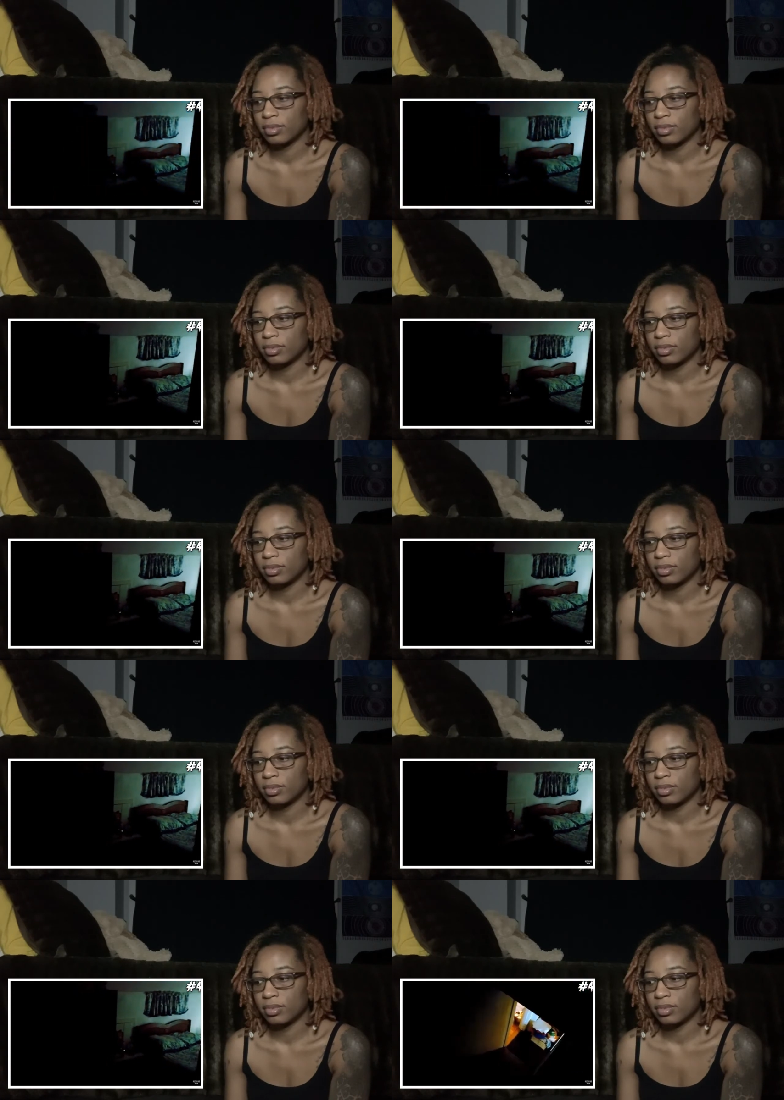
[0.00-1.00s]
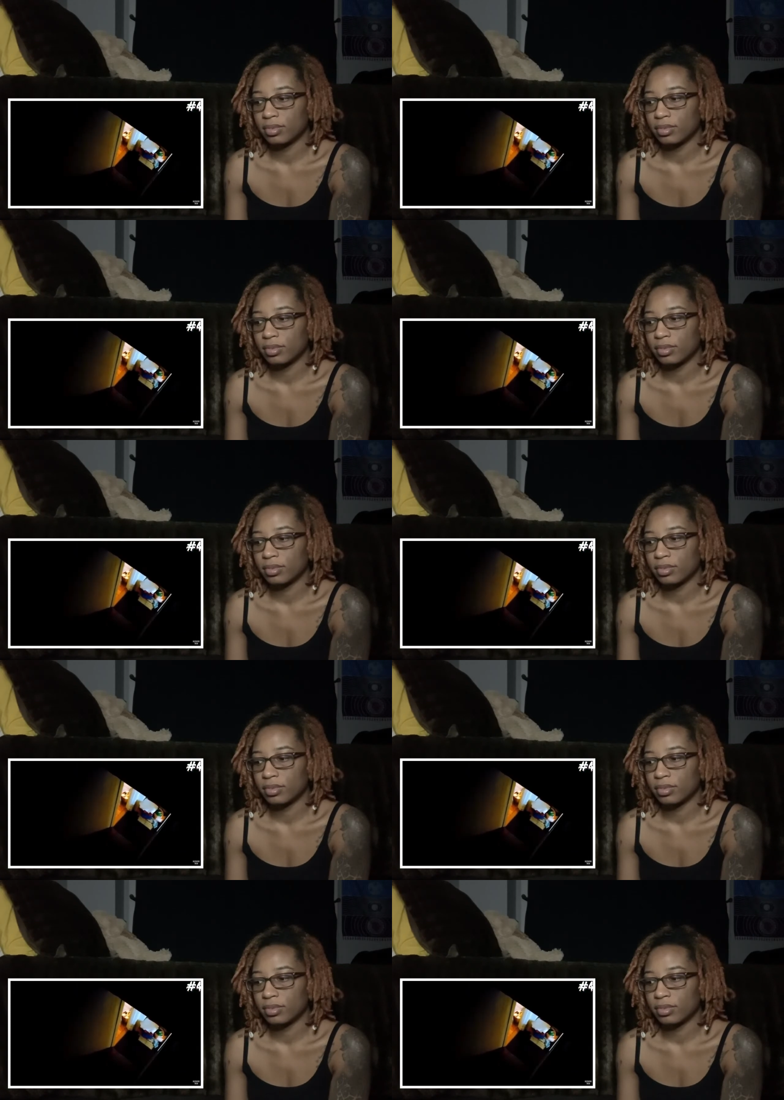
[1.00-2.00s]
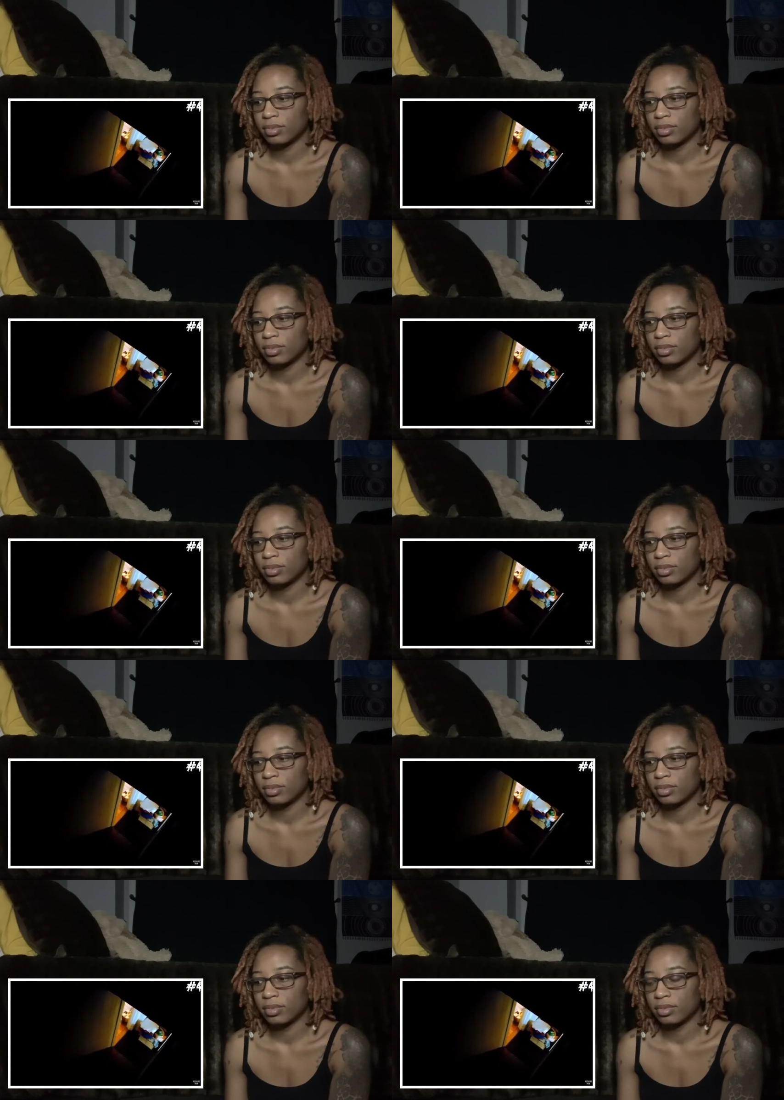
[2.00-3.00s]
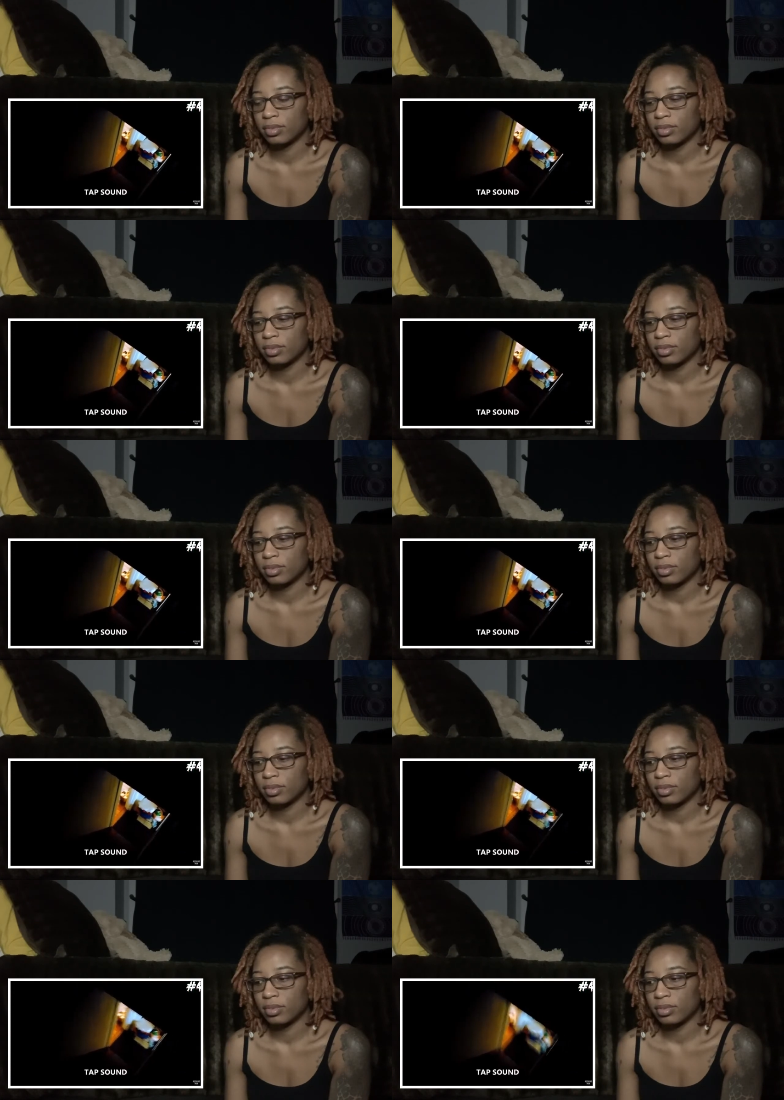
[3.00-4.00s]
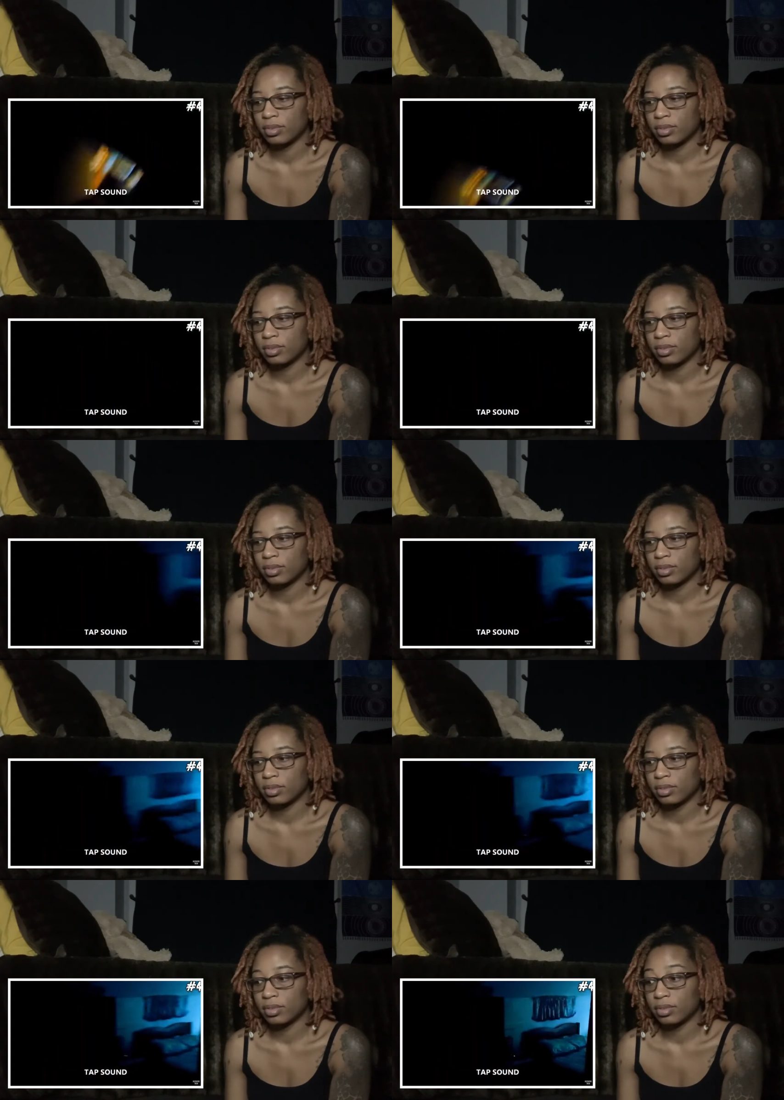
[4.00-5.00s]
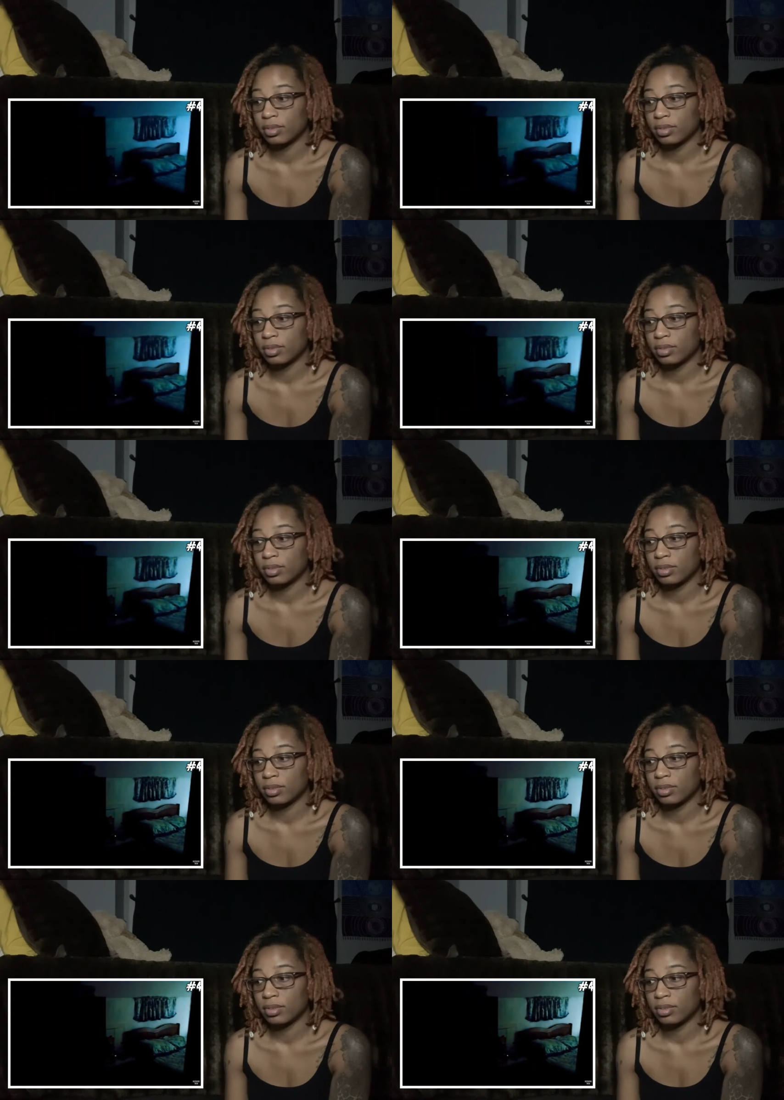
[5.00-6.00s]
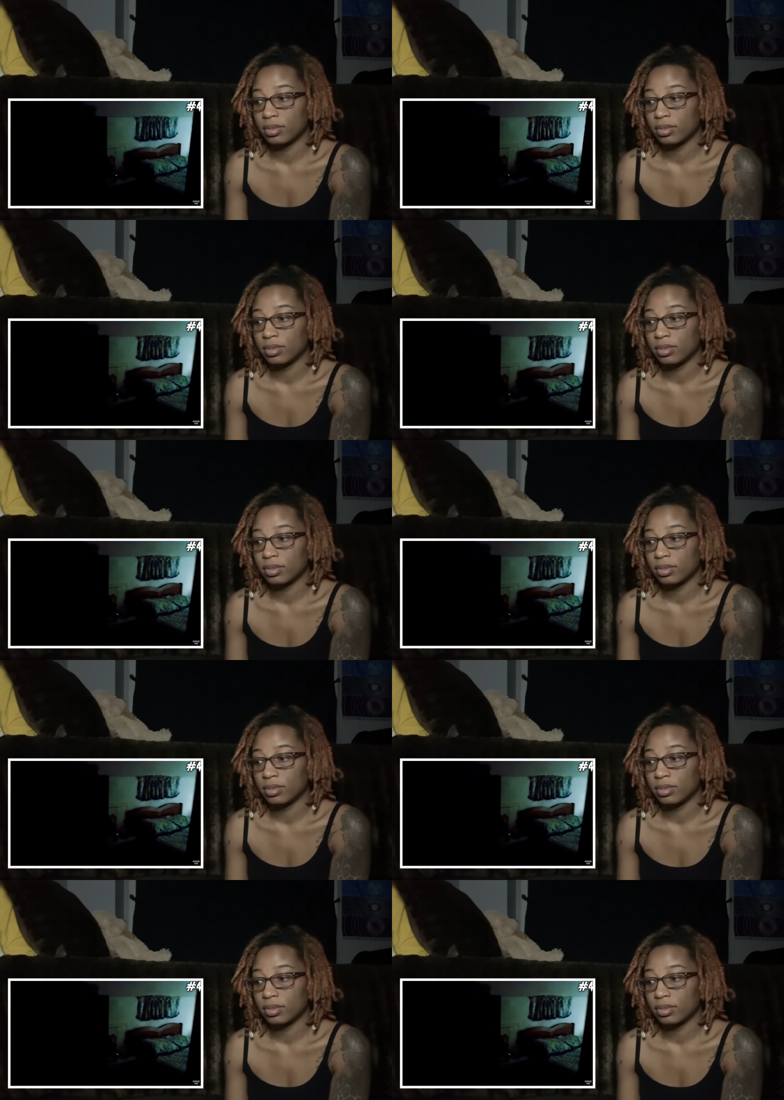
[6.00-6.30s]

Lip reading: Nobody speaks.